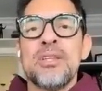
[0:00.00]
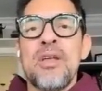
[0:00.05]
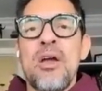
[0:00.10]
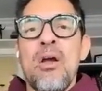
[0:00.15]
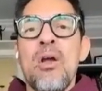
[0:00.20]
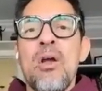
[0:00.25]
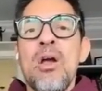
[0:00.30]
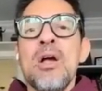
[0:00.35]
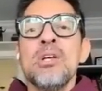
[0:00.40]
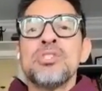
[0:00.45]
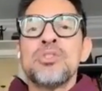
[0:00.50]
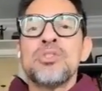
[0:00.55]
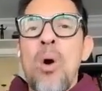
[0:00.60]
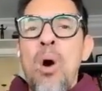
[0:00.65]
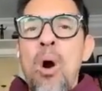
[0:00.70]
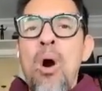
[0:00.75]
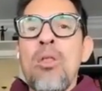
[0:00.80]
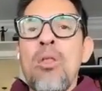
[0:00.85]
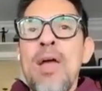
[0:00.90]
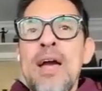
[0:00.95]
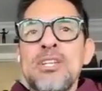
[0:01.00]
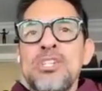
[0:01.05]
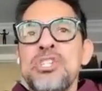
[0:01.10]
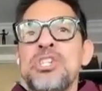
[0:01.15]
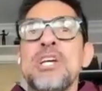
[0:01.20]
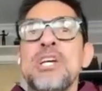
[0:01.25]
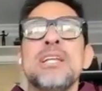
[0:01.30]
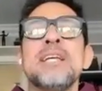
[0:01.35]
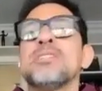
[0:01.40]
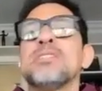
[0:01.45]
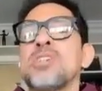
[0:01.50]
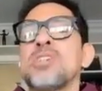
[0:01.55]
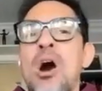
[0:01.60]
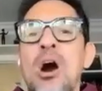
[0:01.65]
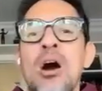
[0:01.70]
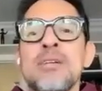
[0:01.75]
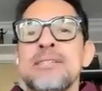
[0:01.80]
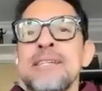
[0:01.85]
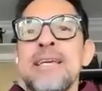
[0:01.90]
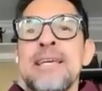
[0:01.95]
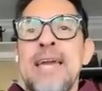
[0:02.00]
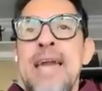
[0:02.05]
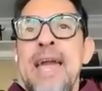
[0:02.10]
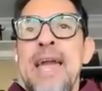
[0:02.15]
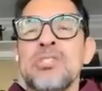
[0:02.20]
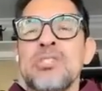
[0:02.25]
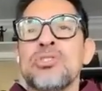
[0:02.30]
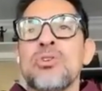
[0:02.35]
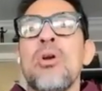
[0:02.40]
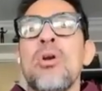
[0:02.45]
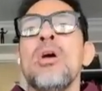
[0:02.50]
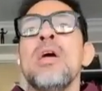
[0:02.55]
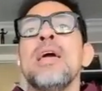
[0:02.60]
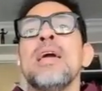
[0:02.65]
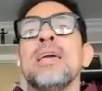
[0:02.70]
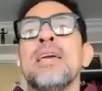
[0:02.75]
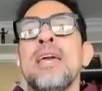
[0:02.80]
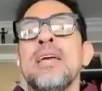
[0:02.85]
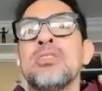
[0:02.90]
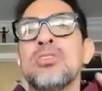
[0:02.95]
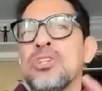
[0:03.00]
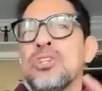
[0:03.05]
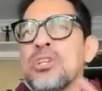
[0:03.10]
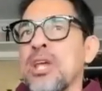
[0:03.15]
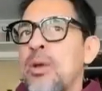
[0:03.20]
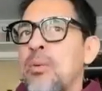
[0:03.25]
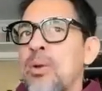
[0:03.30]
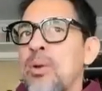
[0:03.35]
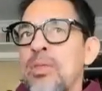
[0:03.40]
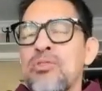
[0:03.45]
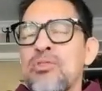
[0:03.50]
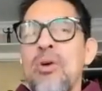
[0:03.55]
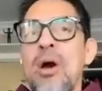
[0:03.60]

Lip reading: in there. So all that shit is causing cancer. Get rid of the